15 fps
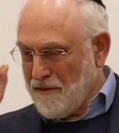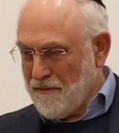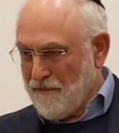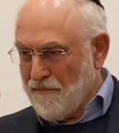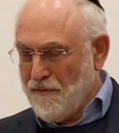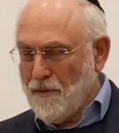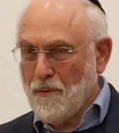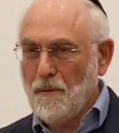
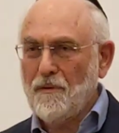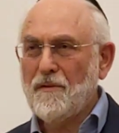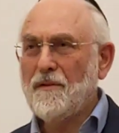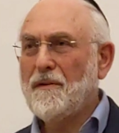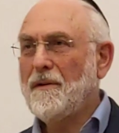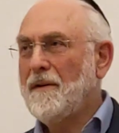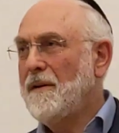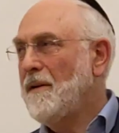confused
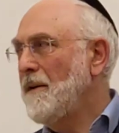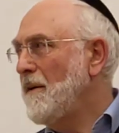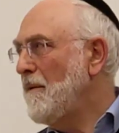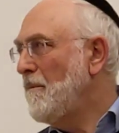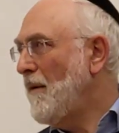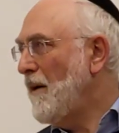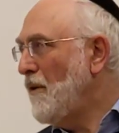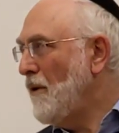
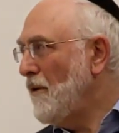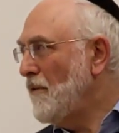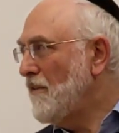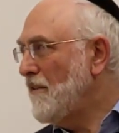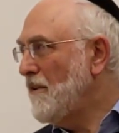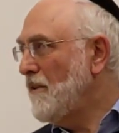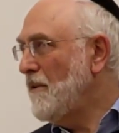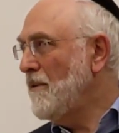by the
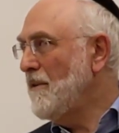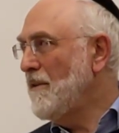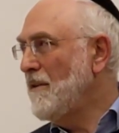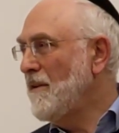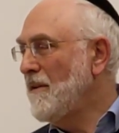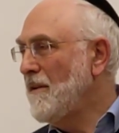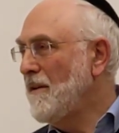onslaught.